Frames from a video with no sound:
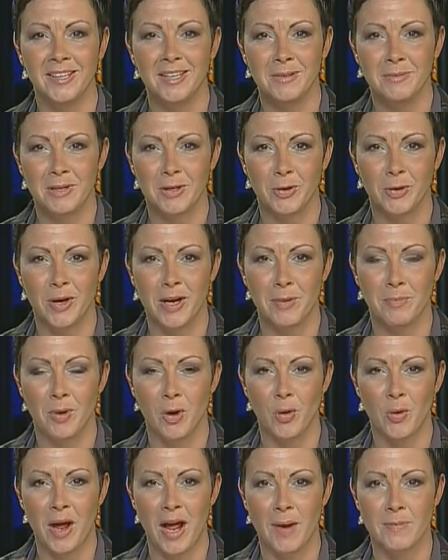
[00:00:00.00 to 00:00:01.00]
But Craig
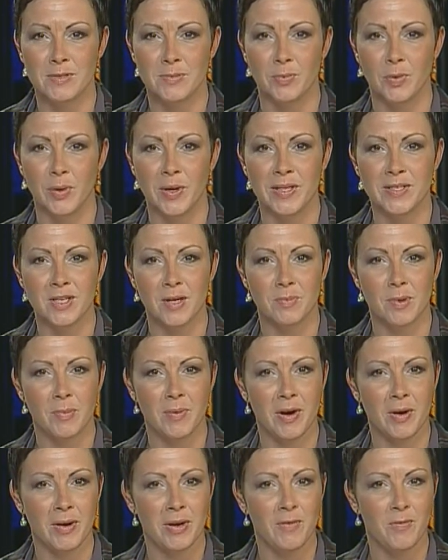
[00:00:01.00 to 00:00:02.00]
Beaucamp's boys are
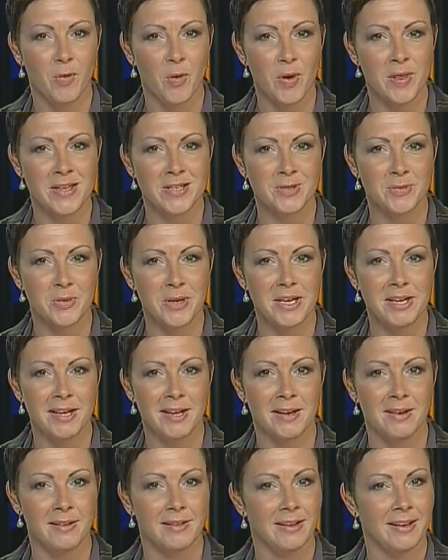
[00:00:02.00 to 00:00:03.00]
preparing for this
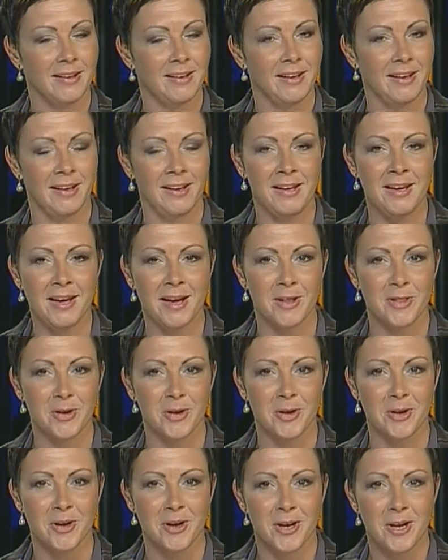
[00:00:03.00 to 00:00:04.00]
weekend like any
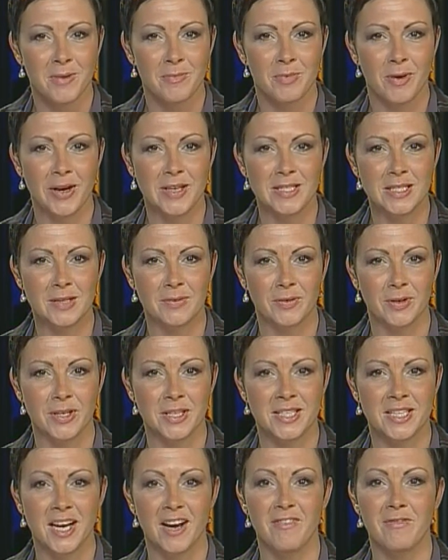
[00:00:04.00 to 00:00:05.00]
other, bracing
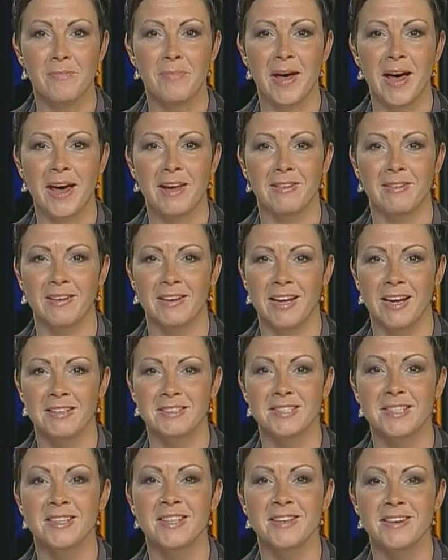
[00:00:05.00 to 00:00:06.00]
for a tough battle
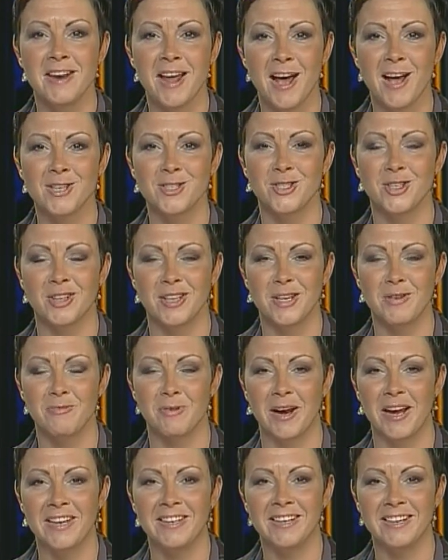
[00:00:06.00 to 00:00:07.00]
against the nationally
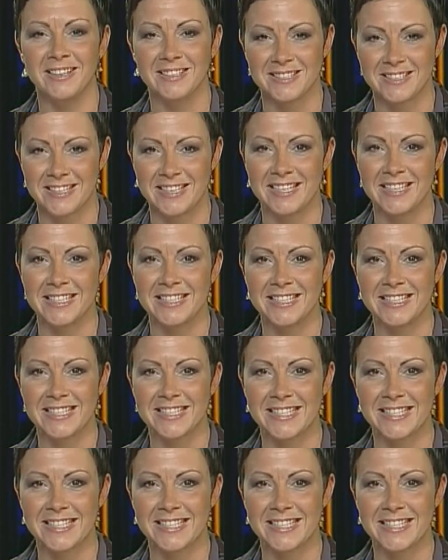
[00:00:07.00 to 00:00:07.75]
ranked Huskies.